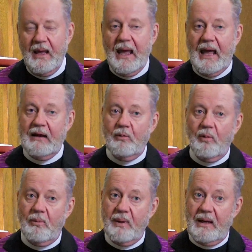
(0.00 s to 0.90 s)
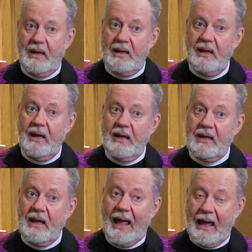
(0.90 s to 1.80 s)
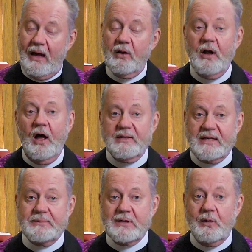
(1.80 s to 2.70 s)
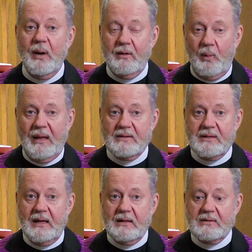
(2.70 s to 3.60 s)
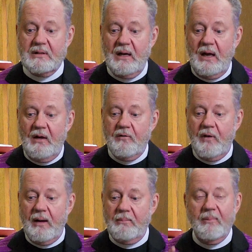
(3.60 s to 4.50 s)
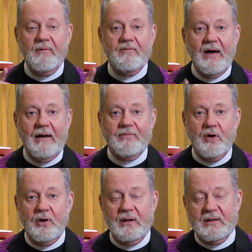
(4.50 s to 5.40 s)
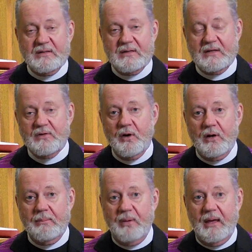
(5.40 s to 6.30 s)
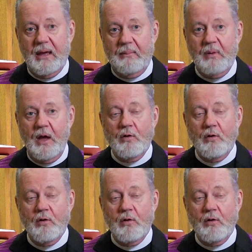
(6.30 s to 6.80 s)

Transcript: And it will be held on subsequent Wednesdays from 5:30 to 6:30 p.m.,